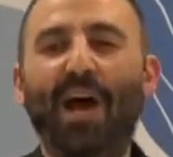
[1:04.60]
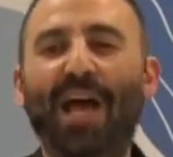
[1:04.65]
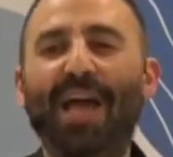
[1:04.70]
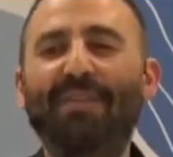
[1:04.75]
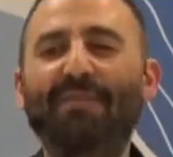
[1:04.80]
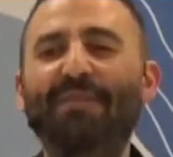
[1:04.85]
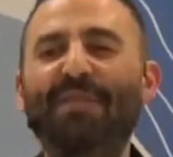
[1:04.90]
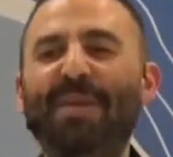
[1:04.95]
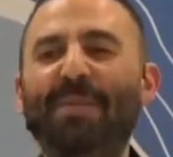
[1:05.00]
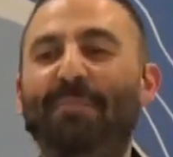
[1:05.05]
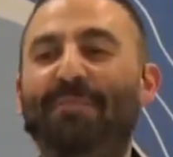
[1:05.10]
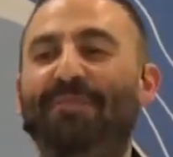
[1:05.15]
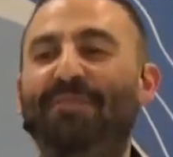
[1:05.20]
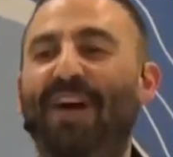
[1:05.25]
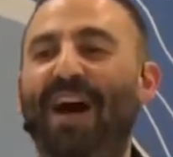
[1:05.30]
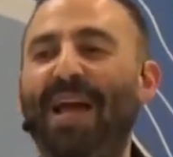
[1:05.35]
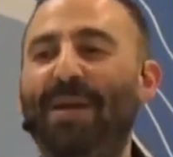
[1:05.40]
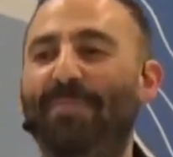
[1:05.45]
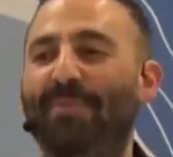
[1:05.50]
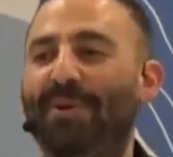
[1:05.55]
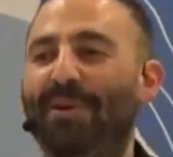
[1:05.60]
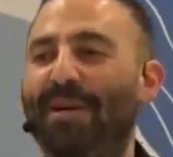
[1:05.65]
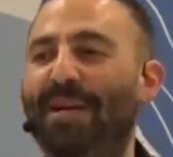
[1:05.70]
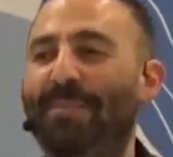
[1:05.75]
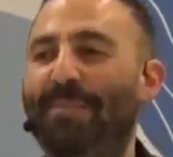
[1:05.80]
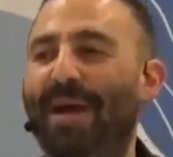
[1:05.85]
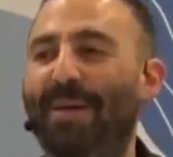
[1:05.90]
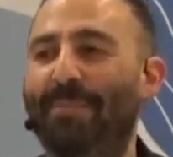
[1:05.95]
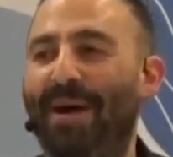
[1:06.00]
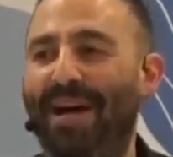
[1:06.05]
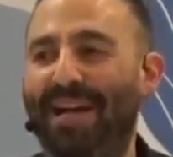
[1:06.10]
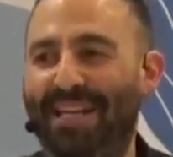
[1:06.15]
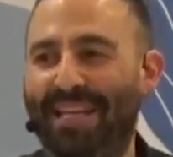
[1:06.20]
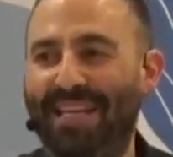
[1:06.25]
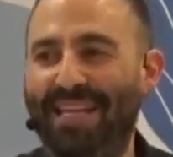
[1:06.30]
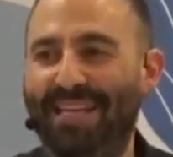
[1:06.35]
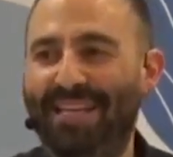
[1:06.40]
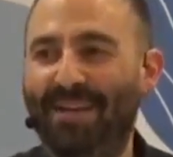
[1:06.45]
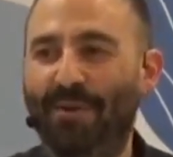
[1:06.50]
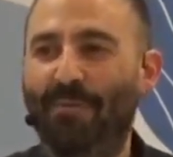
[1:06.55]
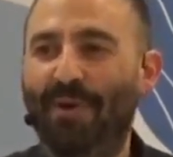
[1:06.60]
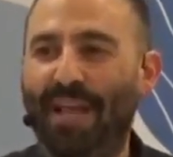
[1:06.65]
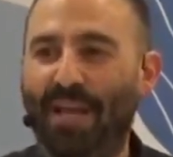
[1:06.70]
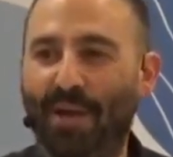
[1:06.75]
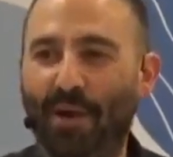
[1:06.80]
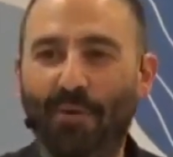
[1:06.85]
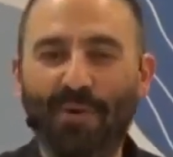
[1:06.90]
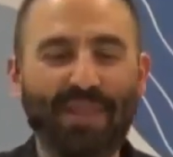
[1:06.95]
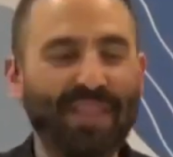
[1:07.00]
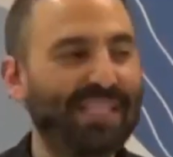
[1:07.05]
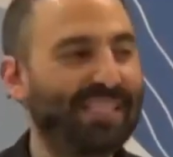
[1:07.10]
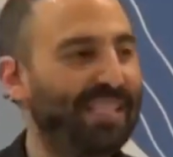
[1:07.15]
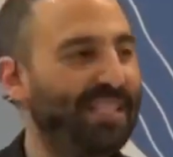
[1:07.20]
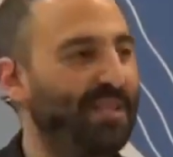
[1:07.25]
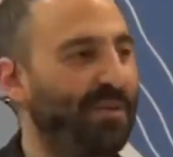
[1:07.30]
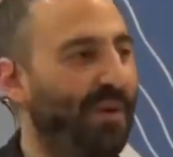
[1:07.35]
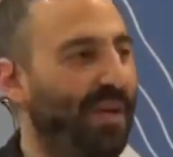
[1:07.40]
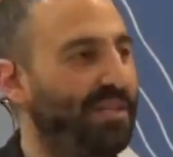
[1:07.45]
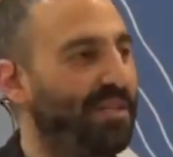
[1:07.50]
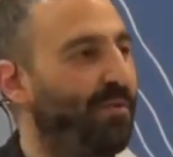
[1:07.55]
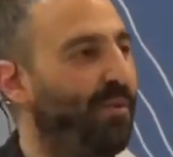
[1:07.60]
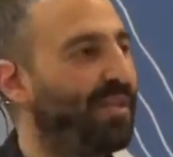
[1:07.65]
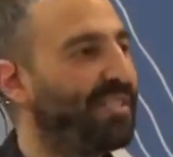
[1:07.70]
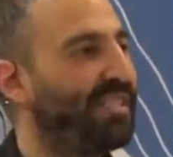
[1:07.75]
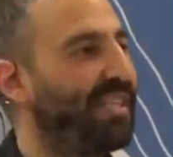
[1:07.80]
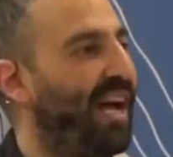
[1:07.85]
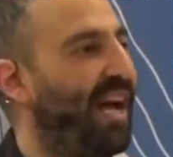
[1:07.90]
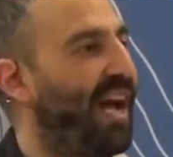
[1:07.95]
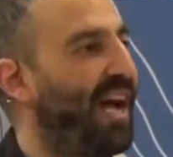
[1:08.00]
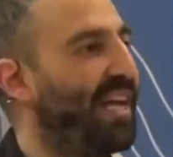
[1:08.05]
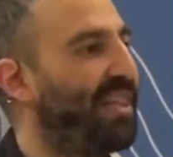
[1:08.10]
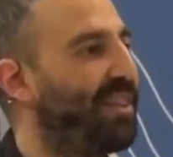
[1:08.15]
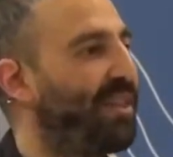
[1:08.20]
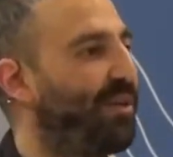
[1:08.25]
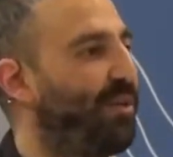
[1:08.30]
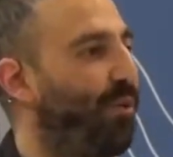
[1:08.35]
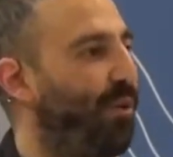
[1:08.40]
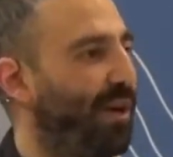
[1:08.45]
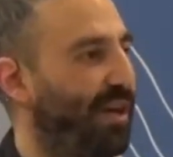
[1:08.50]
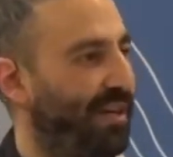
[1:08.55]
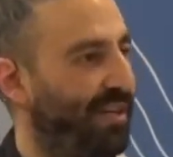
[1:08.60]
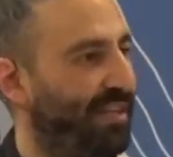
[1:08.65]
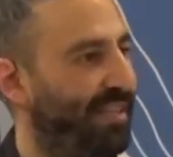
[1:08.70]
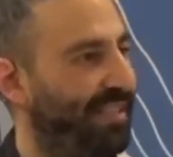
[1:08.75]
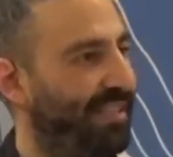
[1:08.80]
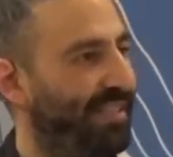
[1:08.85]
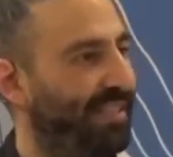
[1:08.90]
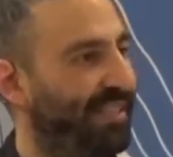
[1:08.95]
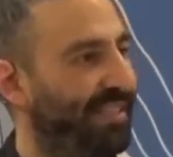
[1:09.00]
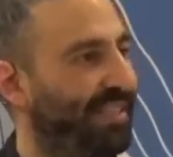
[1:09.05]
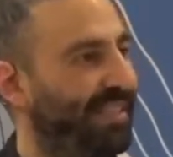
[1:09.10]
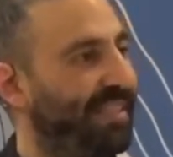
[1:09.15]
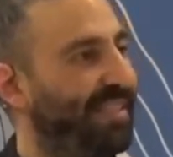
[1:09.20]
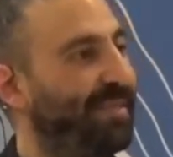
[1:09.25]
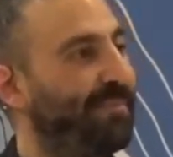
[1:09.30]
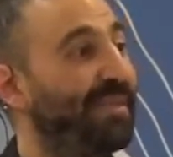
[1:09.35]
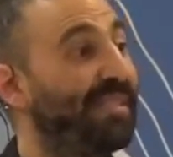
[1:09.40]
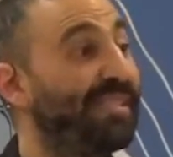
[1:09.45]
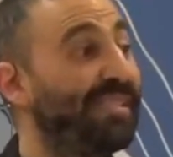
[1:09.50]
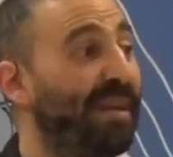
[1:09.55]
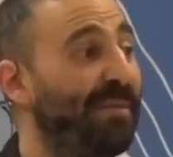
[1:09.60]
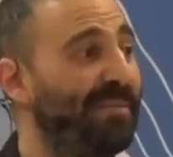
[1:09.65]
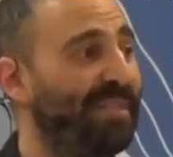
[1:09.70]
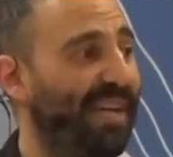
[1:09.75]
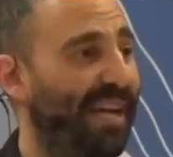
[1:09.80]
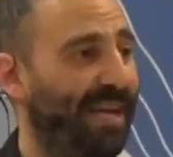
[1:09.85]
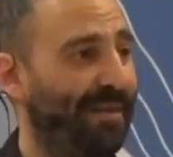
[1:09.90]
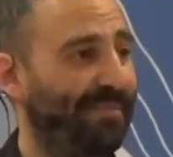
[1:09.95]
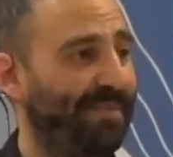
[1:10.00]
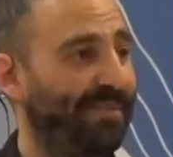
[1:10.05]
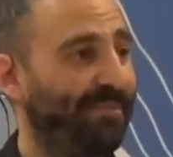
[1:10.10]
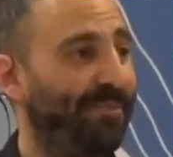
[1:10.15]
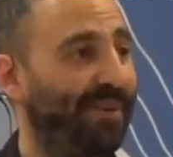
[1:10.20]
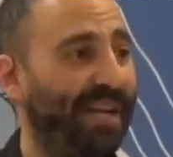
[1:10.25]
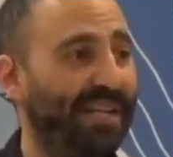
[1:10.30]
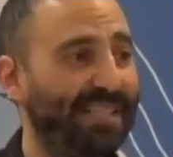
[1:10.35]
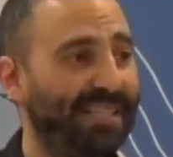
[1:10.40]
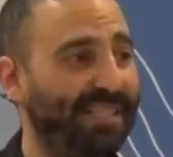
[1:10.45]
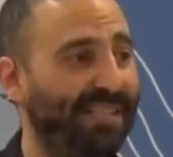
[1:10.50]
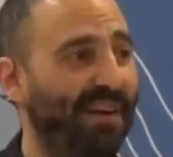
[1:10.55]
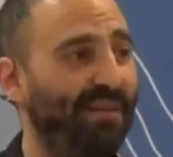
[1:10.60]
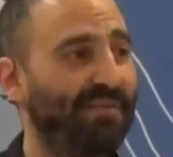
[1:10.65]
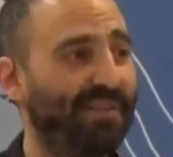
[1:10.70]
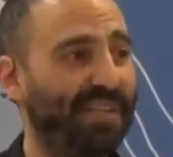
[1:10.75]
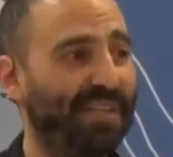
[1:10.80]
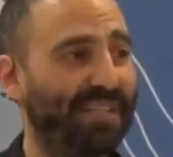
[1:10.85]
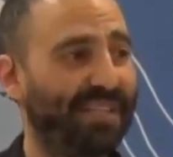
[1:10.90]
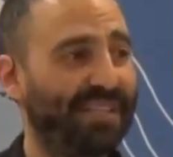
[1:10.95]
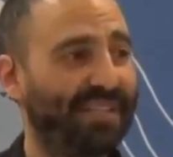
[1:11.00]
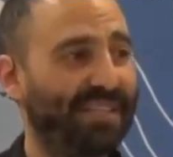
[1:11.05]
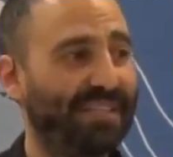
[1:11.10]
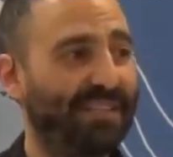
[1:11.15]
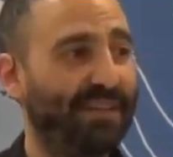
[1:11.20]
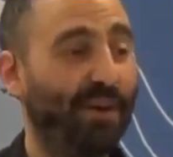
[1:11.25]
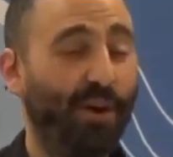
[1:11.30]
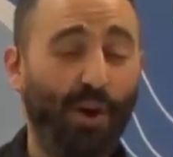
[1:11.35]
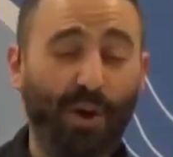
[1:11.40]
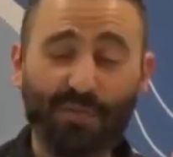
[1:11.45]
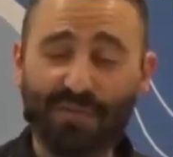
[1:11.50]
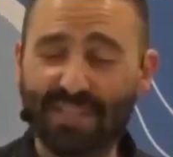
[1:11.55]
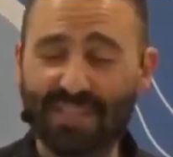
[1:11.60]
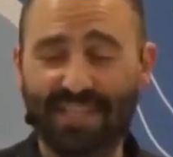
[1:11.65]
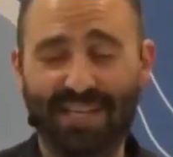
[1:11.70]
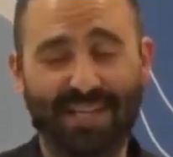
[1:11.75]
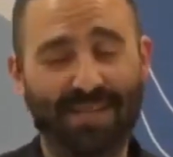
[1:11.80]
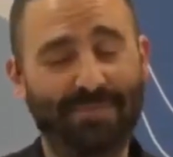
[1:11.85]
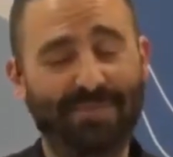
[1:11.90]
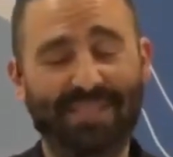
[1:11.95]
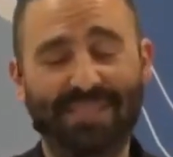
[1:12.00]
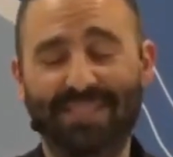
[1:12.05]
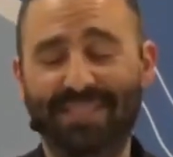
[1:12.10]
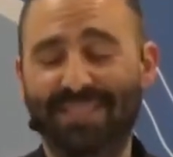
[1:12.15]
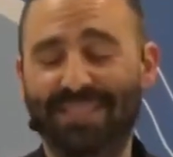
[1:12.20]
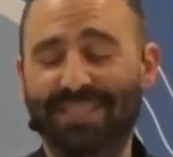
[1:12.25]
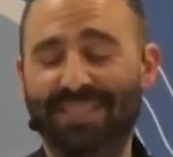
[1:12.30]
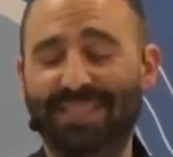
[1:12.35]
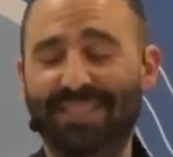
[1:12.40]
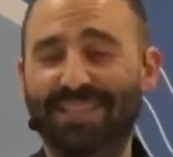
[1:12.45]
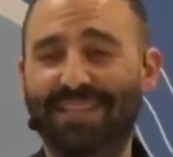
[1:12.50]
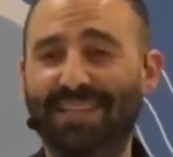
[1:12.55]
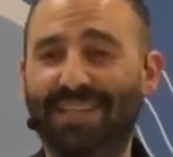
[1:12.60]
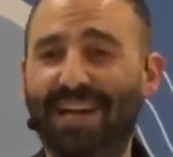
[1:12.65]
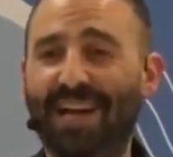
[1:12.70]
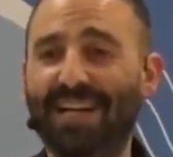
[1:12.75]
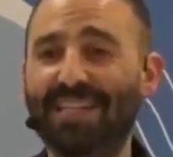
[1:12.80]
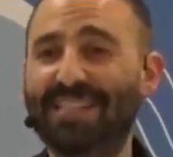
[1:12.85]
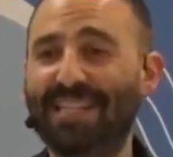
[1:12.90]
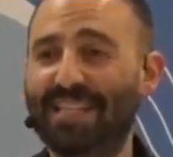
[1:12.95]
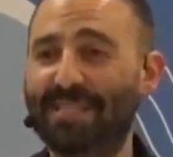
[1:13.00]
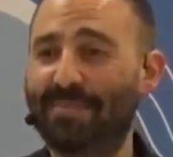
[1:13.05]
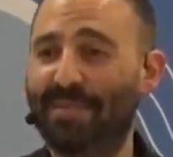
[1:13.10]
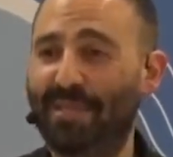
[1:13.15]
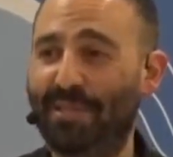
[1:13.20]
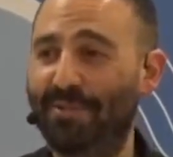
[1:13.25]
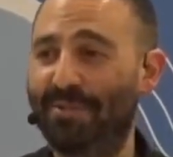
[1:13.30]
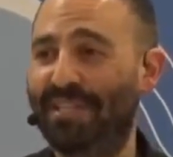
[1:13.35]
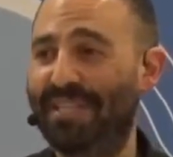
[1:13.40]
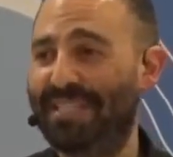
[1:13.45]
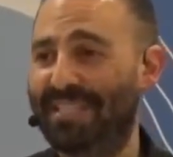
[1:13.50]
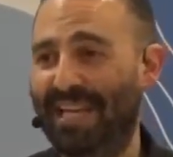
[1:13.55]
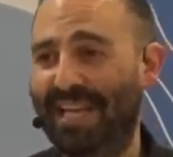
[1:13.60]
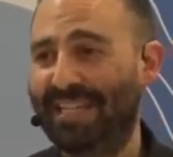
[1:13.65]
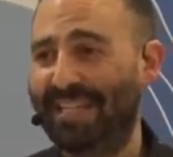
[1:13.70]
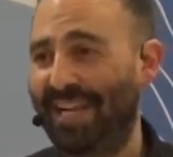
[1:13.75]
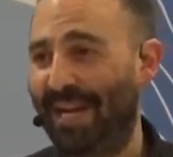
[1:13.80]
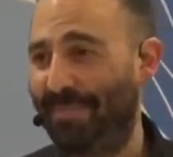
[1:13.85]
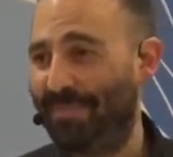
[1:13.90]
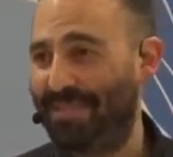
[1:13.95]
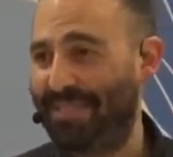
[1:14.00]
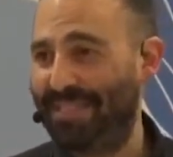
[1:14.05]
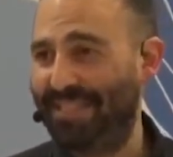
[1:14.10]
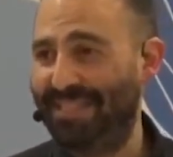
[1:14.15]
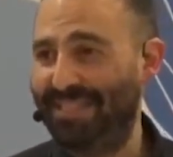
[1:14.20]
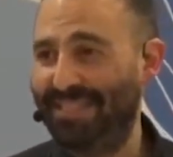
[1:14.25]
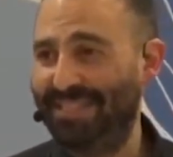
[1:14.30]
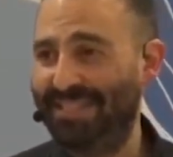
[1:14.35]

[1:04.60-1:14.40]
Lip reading: every fiber in my body, when I go in this situation, wants to hide in the corner. But sometimes, what I discovered, oftentimes, God tells me to do the exact opposite.